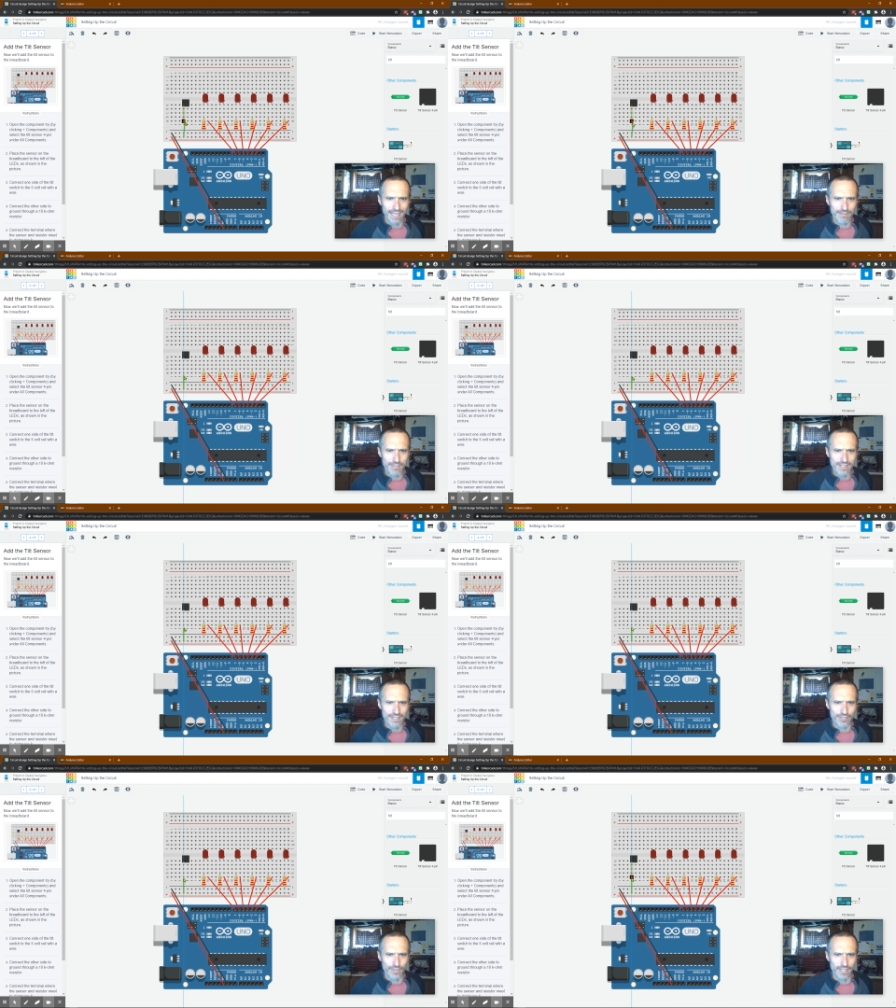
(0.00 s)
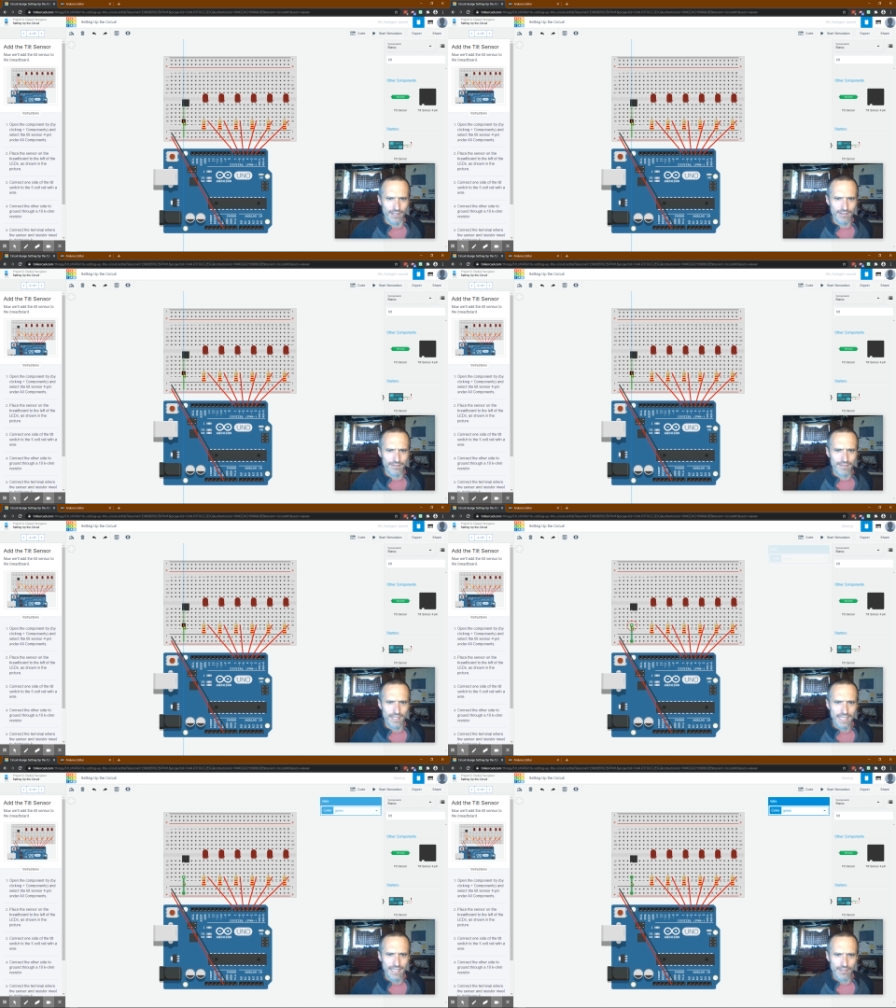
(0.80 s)
I'm just going to do it here,
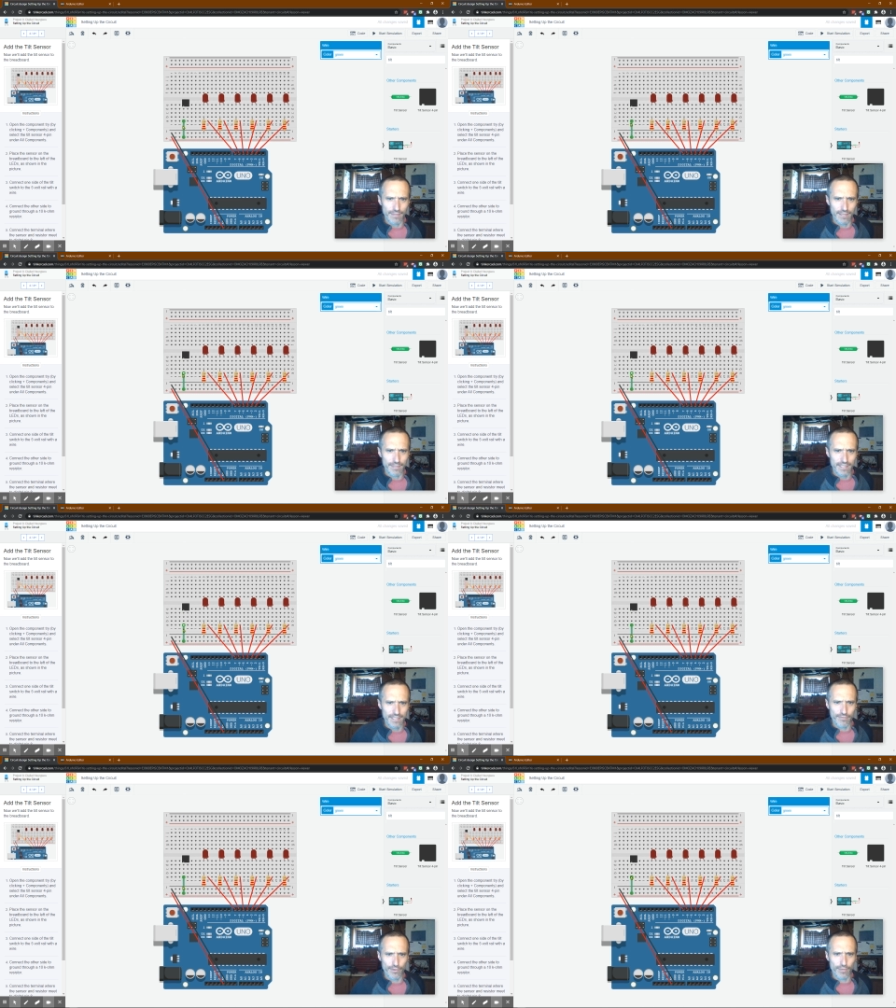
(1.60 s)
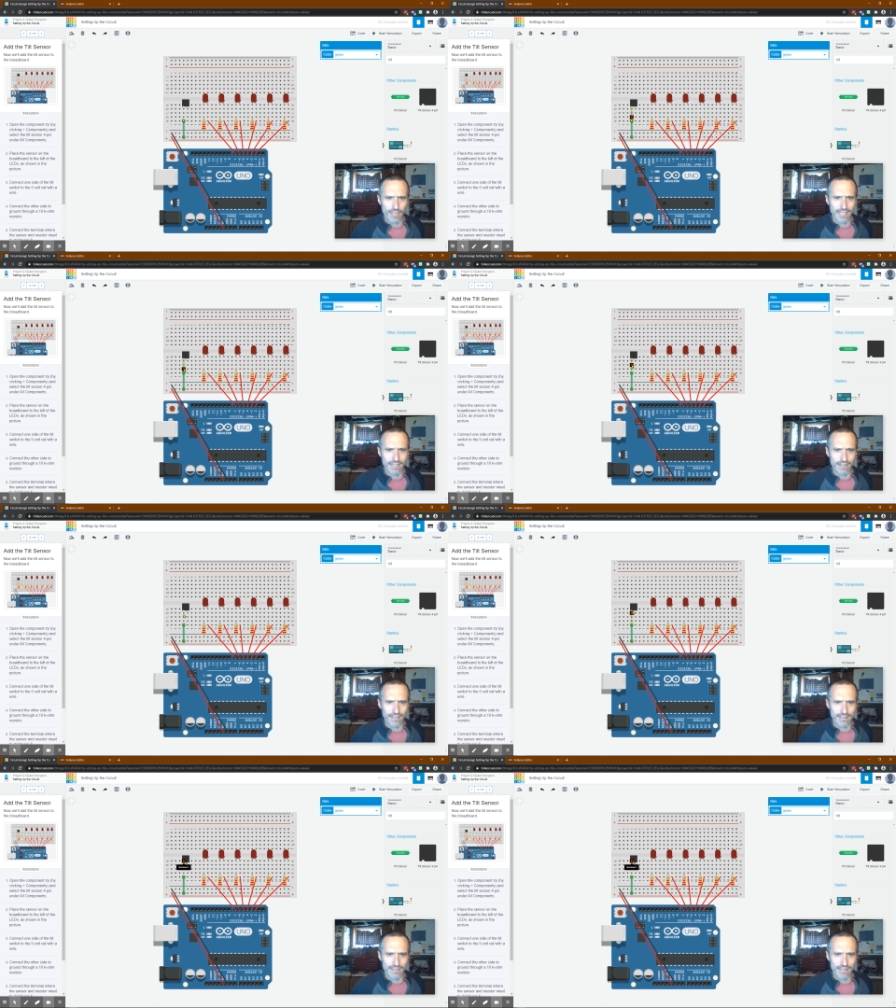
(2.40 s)
right? Because if we run it here,
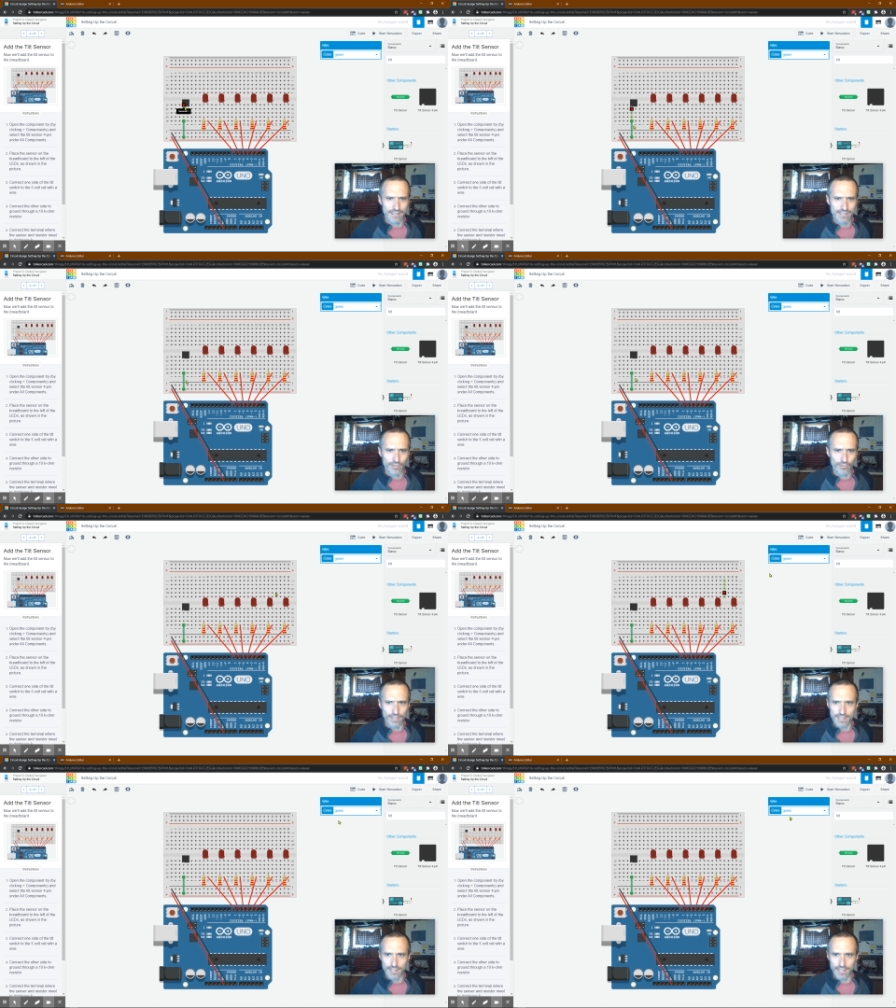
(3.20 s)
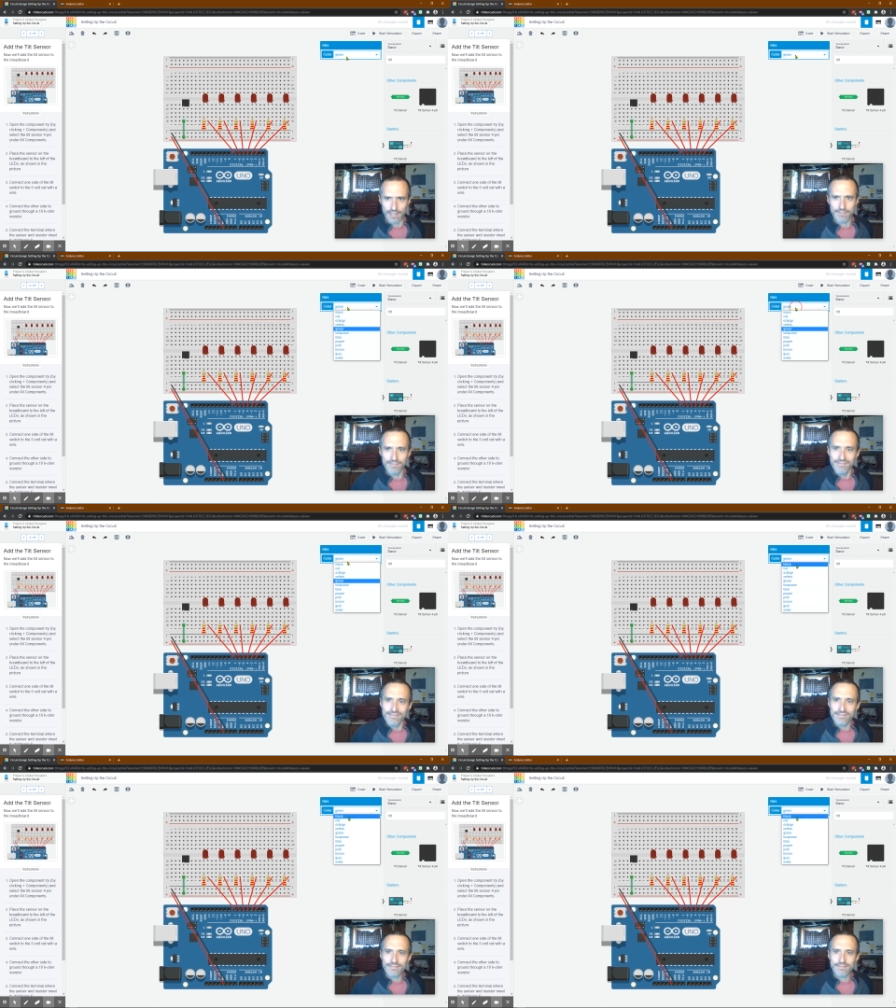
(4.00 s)
it, it still runs it there,
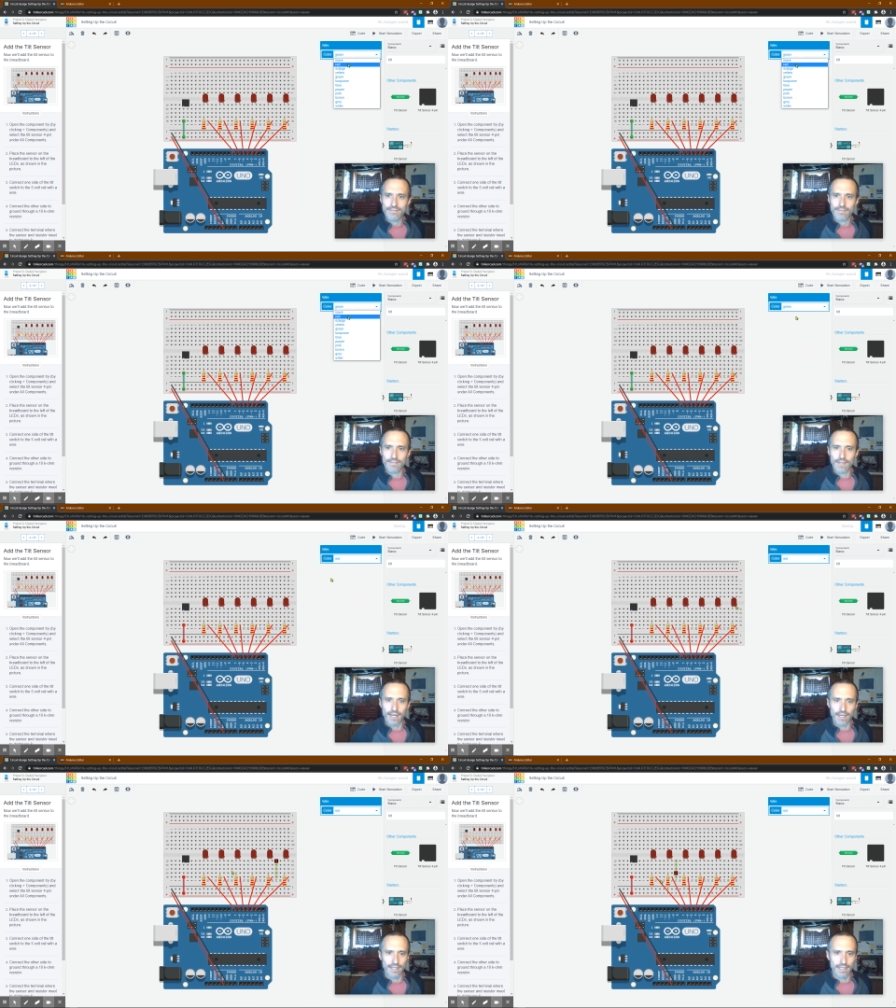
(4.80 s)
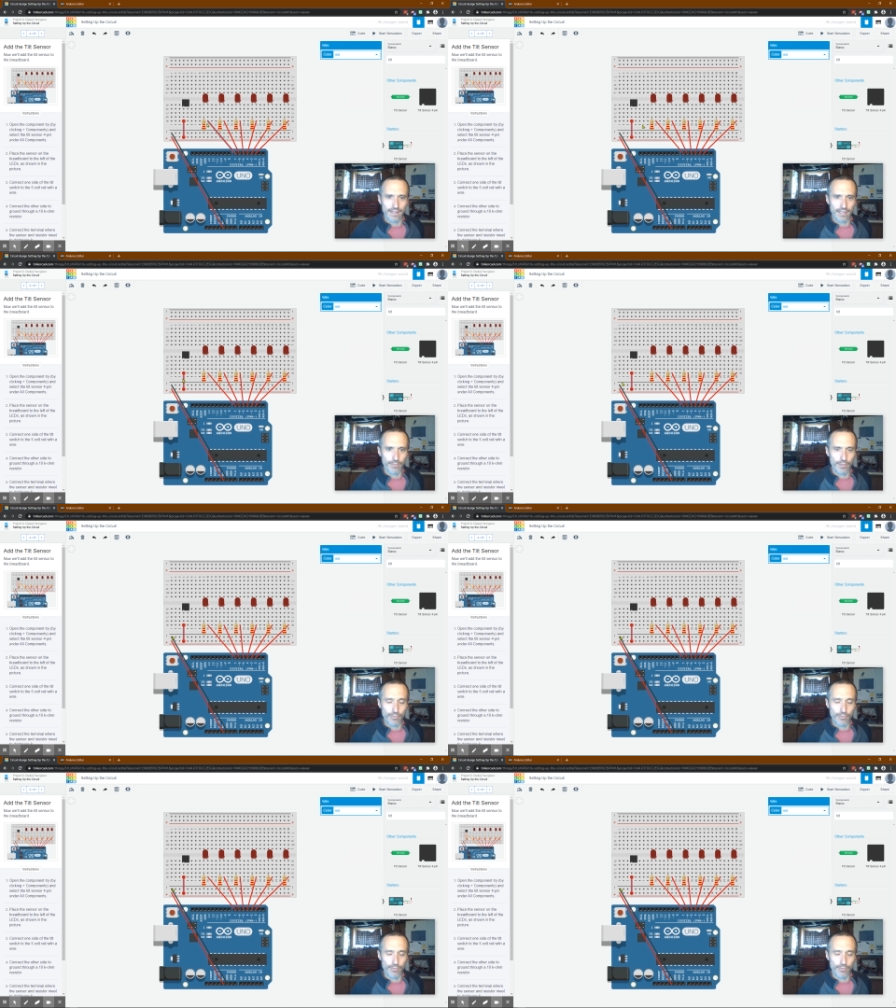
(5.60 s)
uh, and that'll be